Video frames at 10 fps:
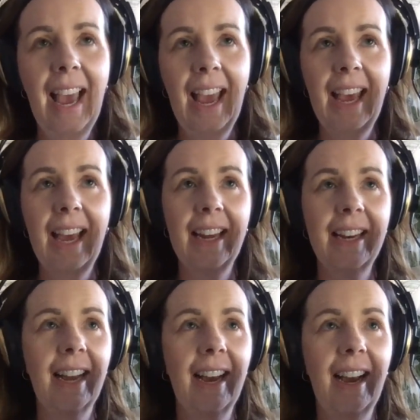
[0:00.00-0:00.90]
And
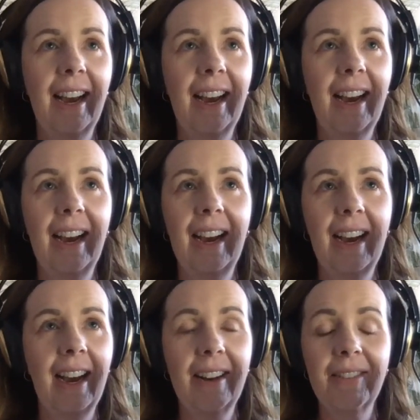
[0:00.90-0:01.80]

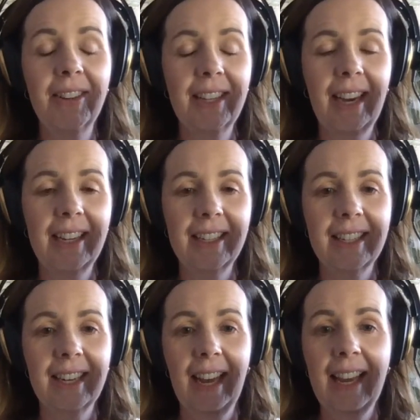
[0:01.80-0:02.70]
I
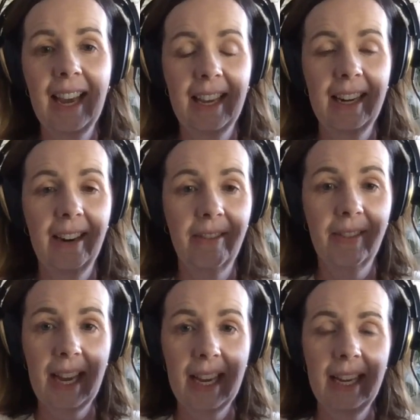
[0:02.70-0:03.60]
can't get enough of
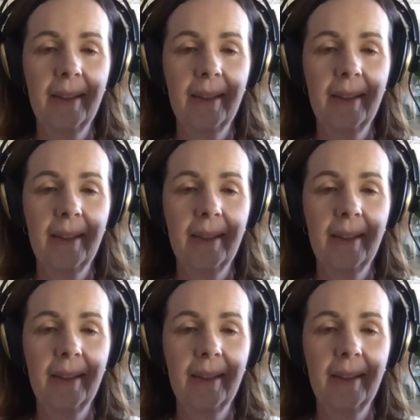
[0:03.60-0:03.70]
hiking.